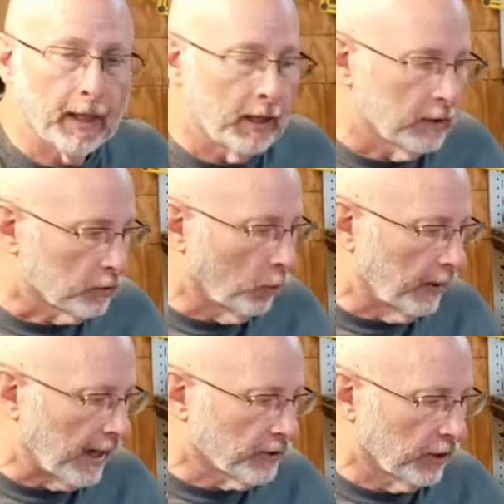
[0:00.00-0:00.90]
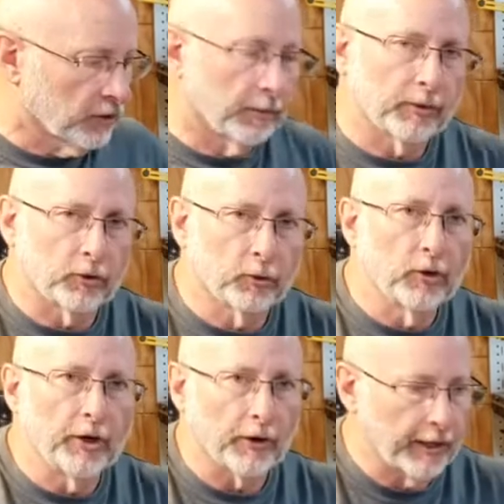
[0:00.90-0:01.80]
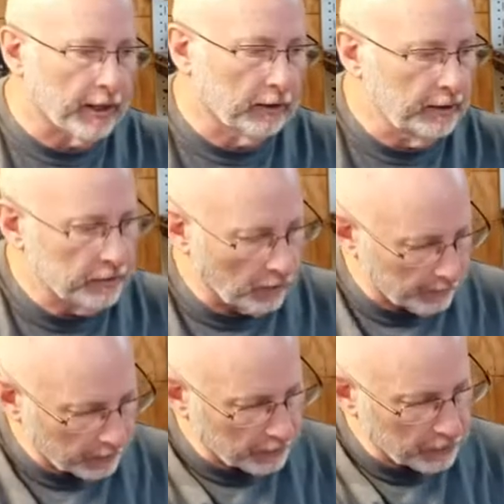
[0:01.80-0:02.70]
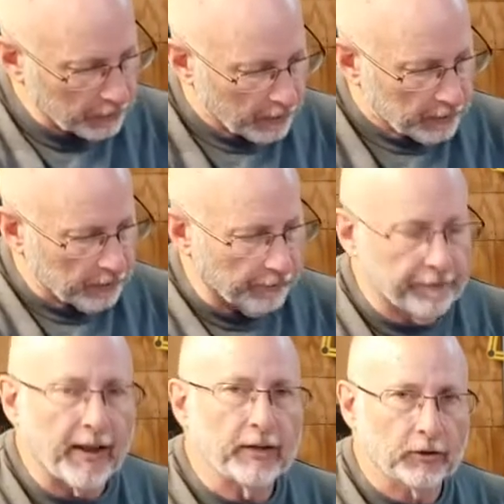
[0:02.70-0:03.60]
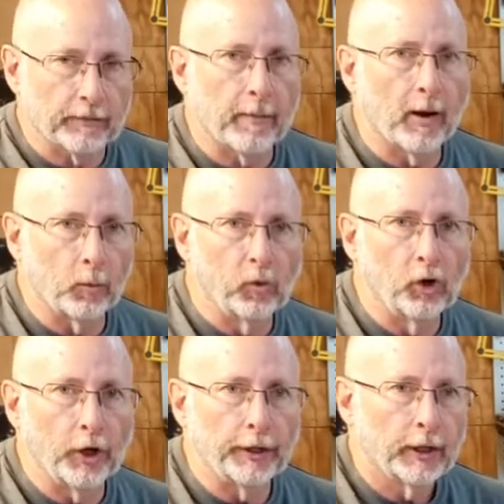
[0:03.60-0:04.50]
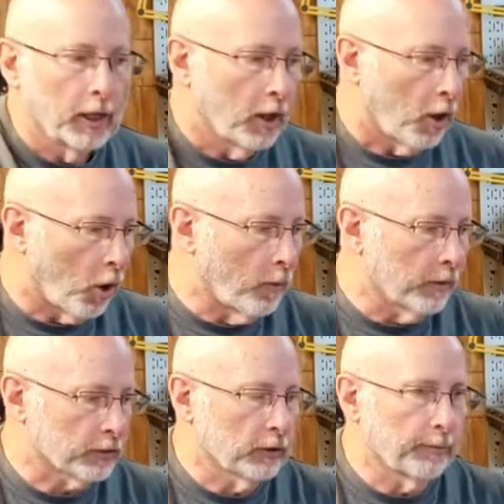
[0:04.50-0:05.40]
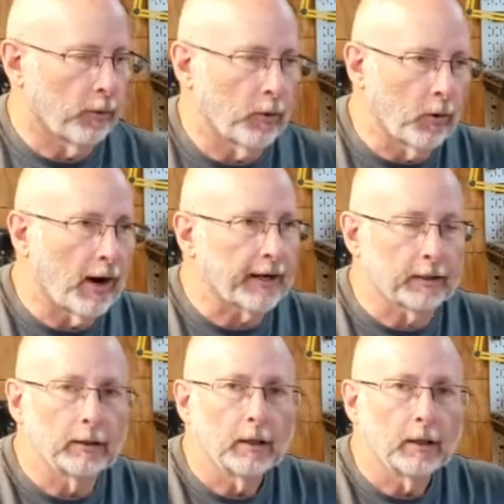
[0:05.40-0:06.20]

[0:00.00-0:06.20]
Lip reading: So when I send something through here, it cleans up the face of my wood almost to the point where I can